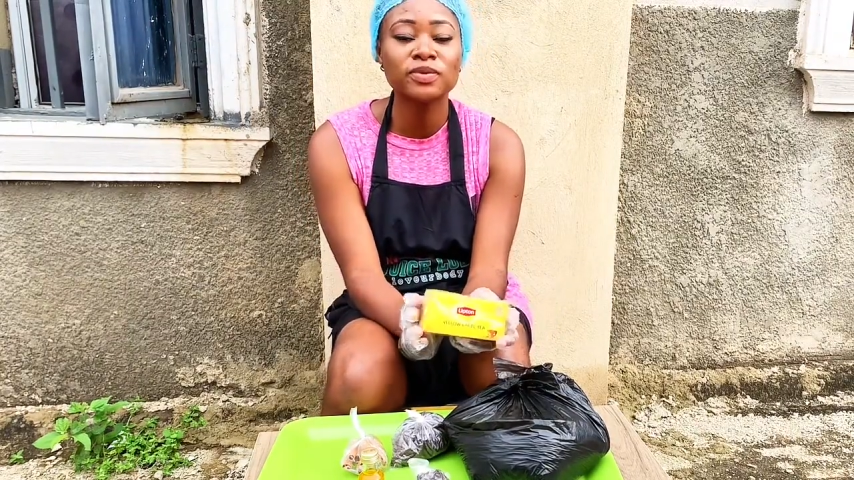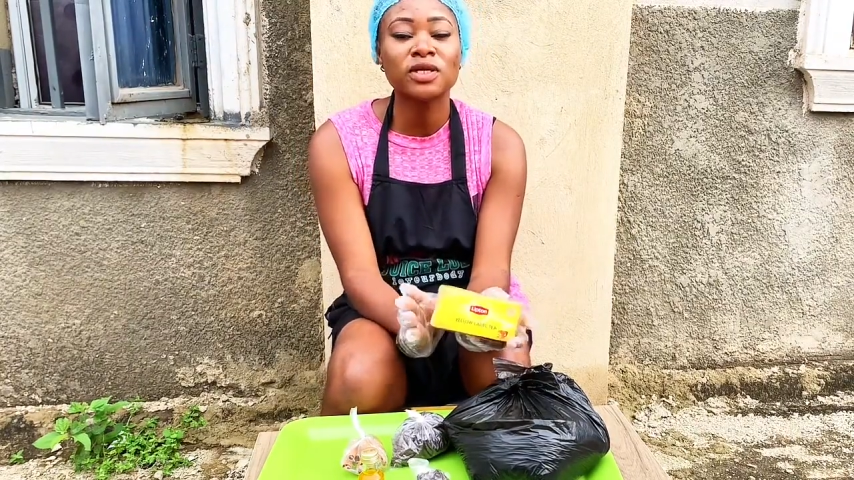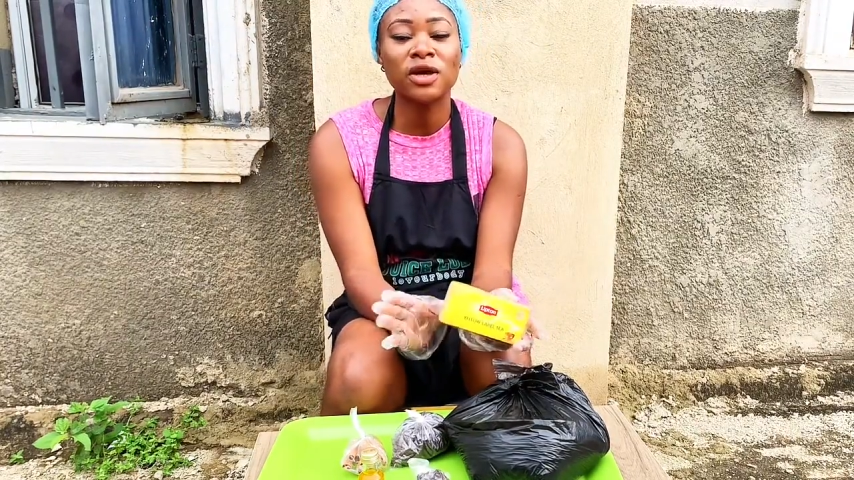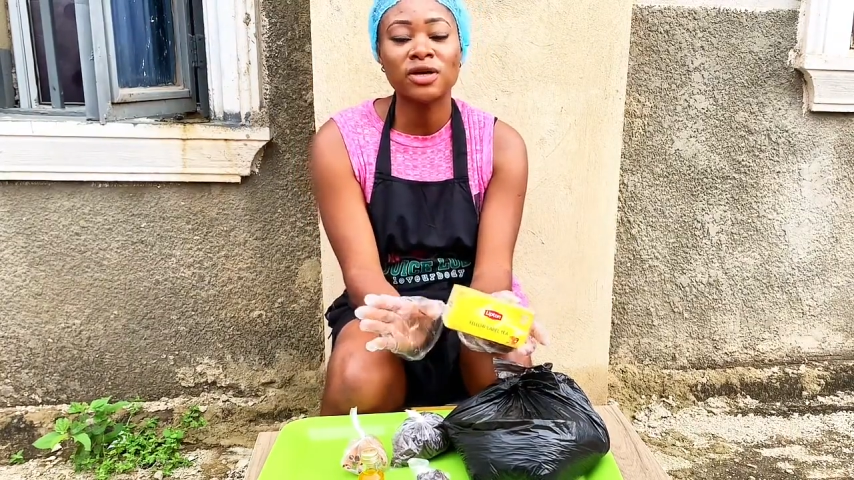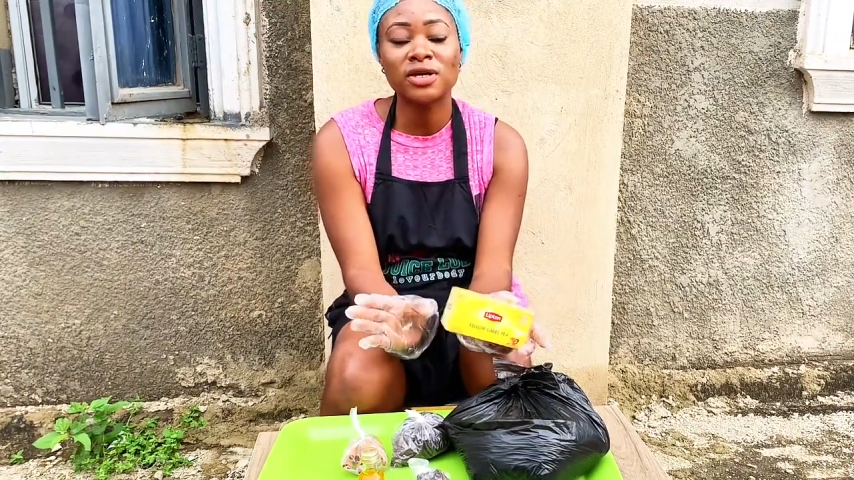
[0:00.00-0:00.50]

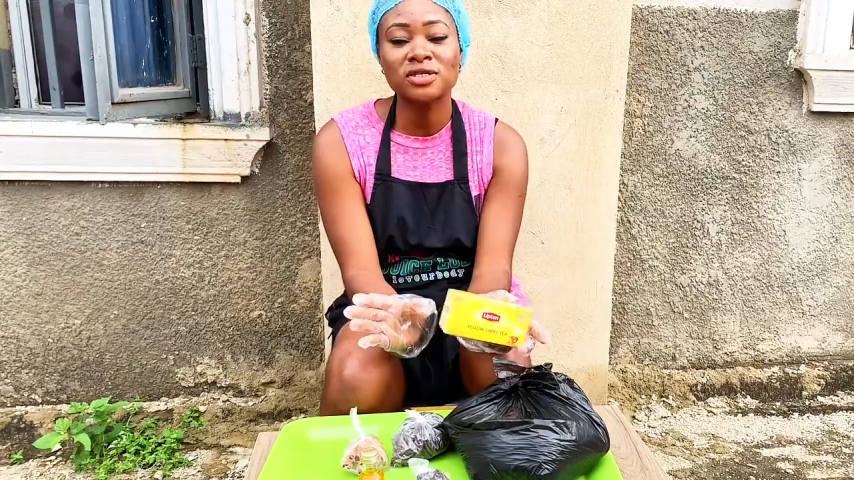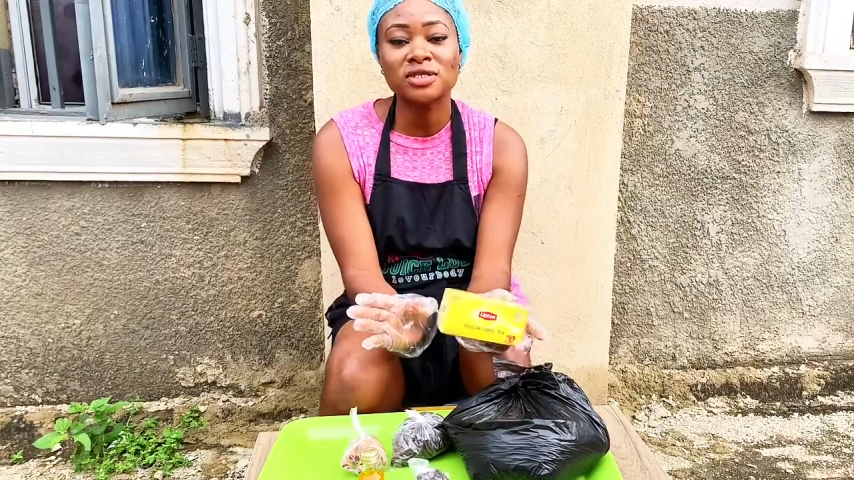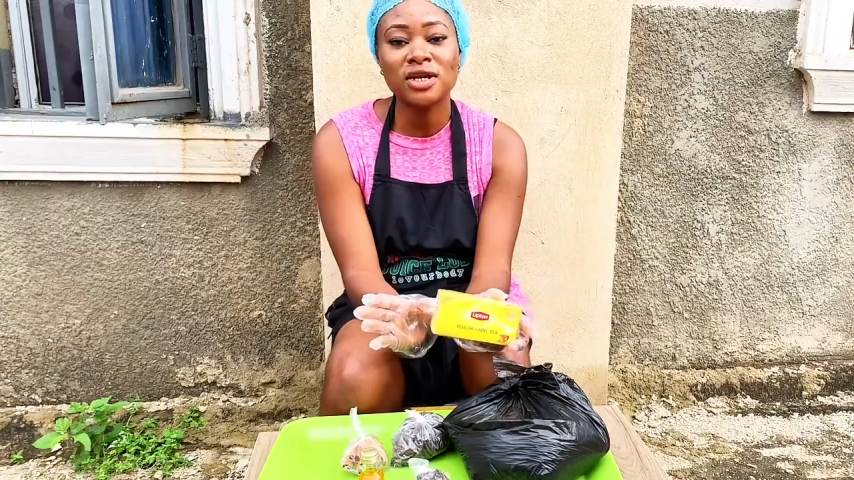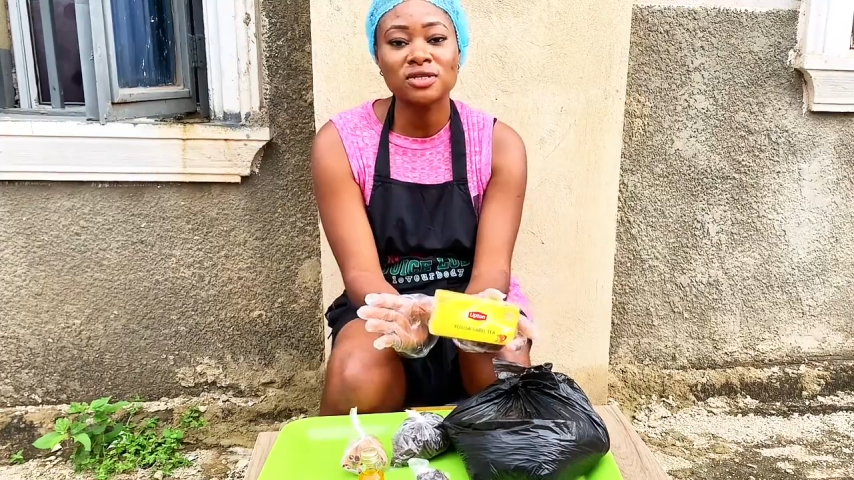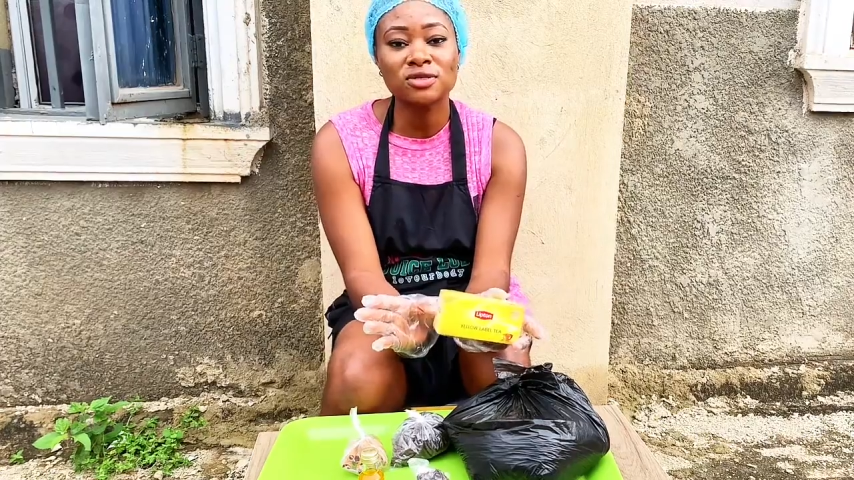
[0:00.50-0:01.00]
and you can
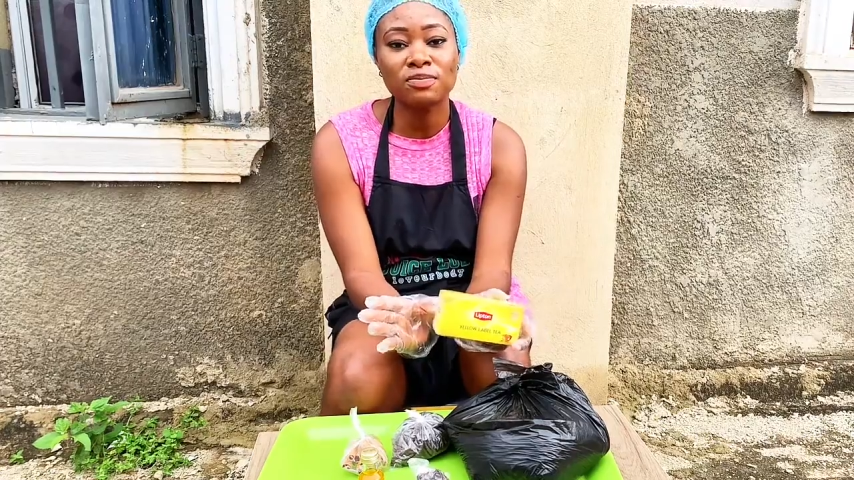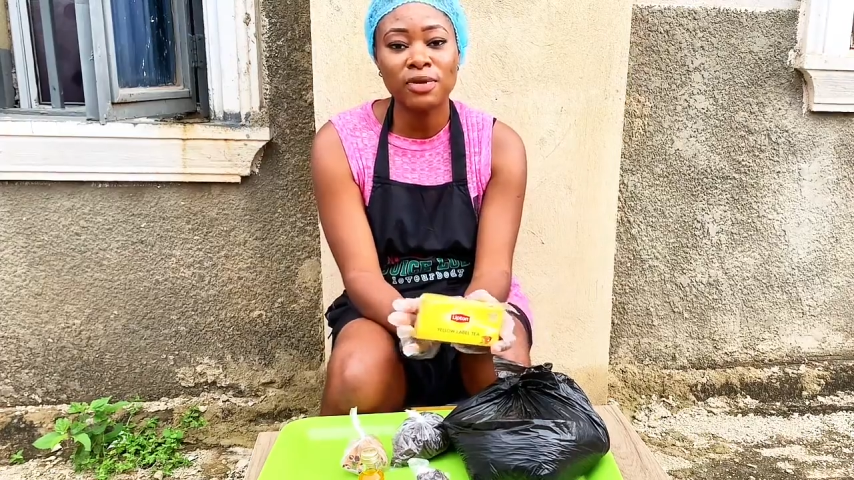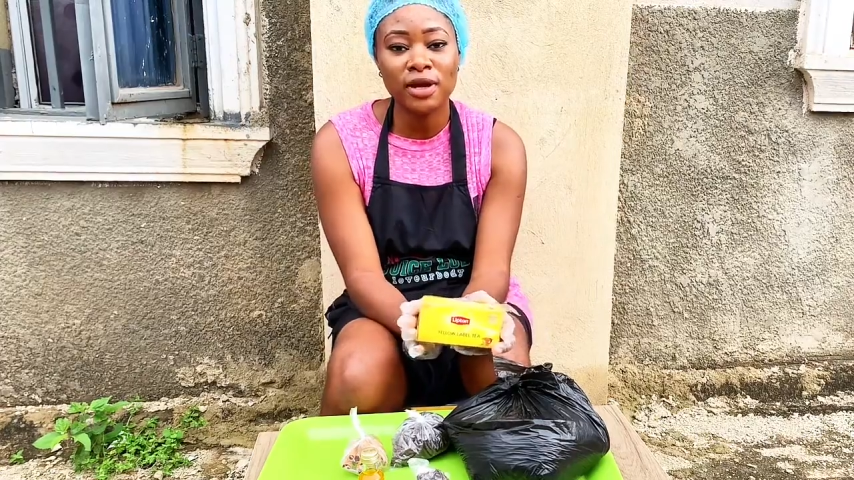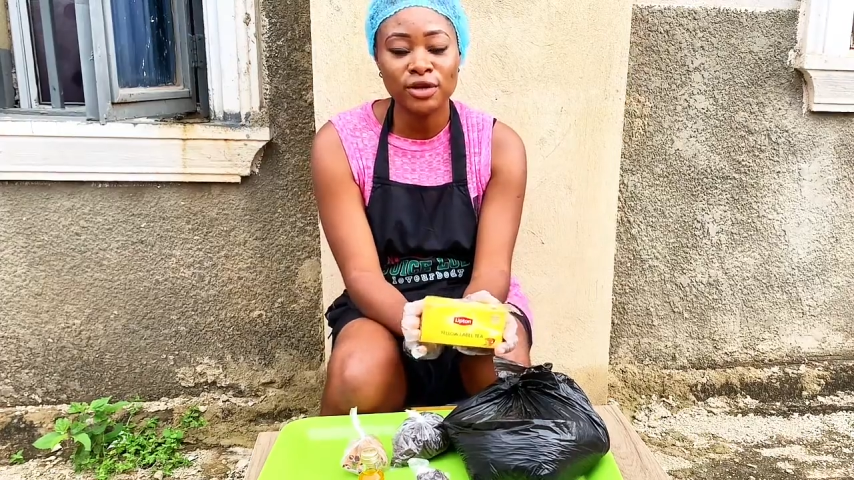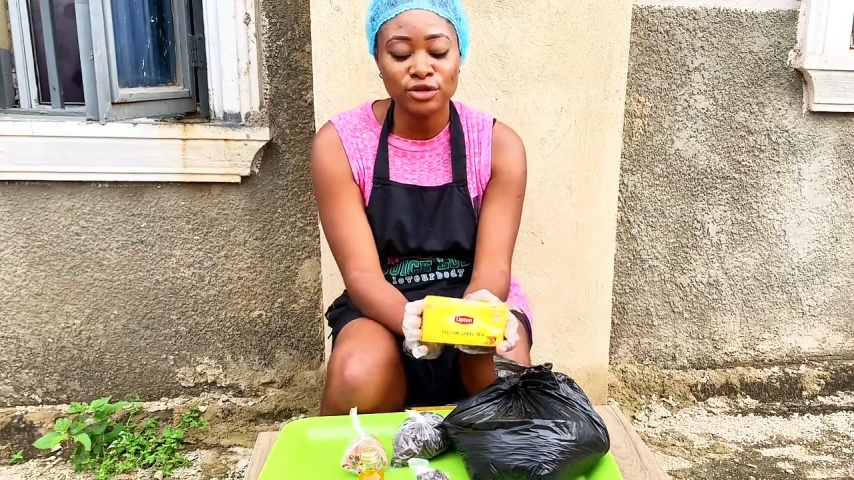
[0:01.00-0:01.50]
start
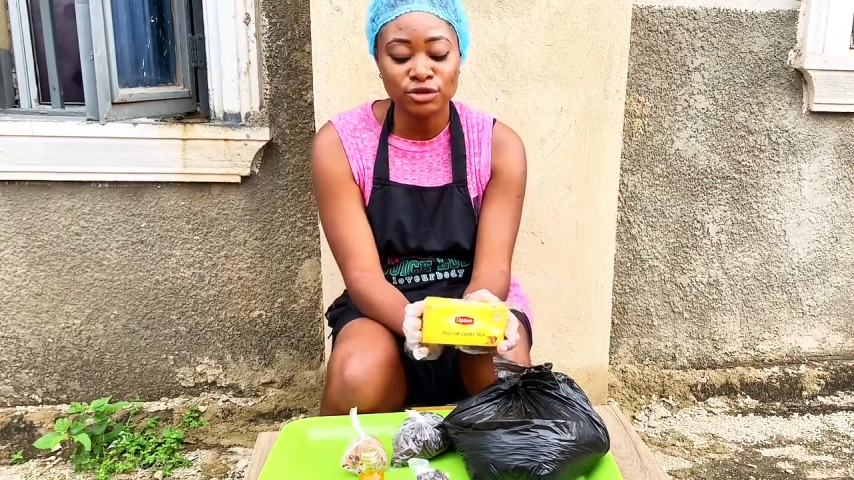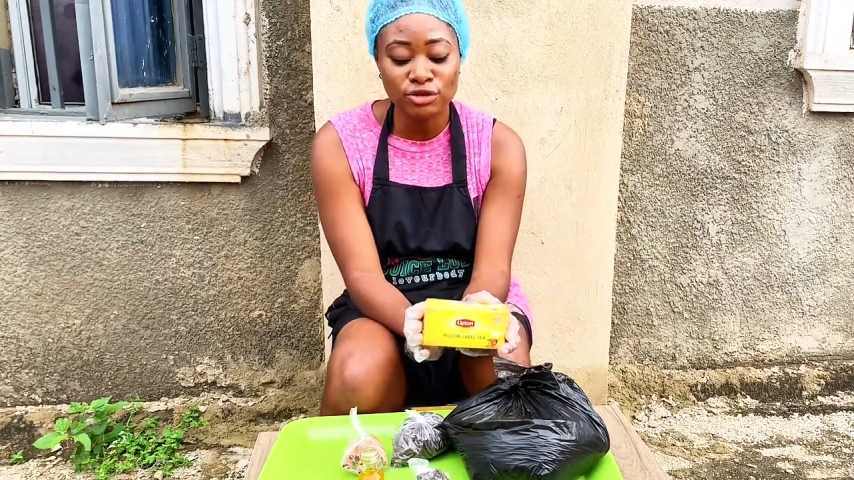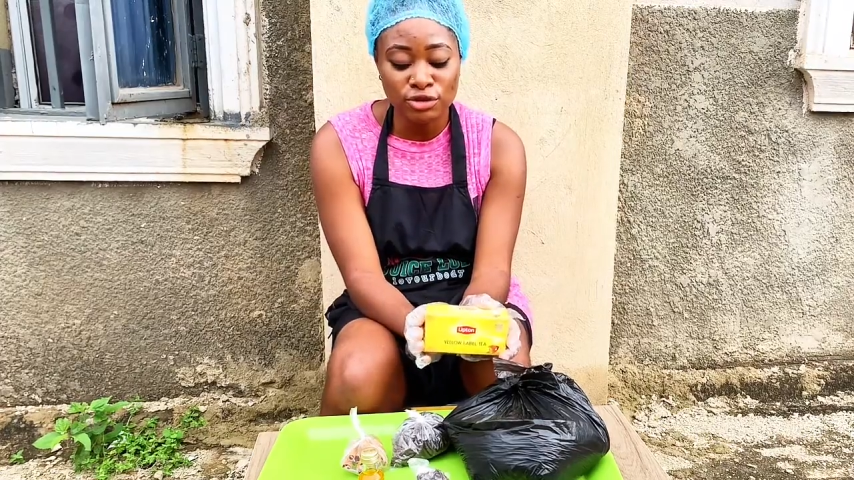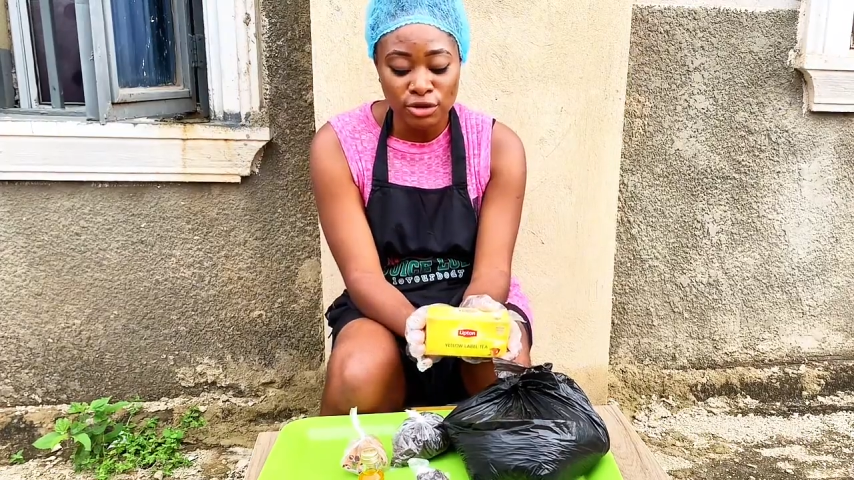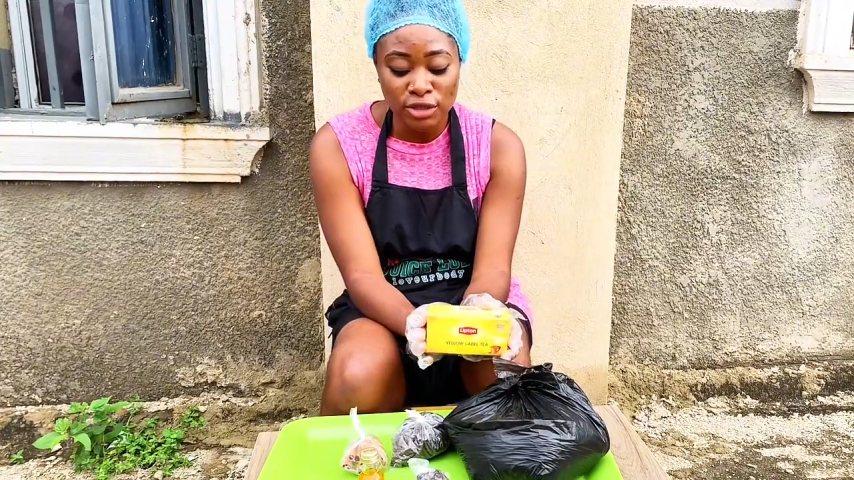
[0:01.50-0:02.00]
supplying to
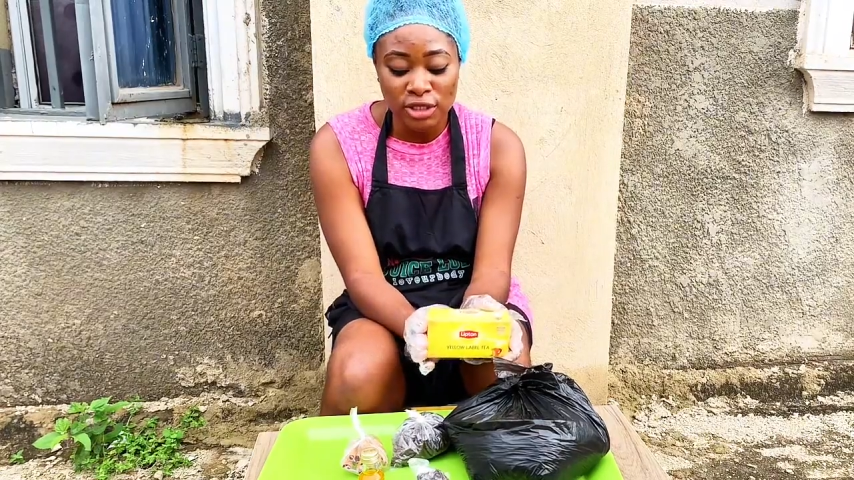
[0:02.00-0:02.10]
stores.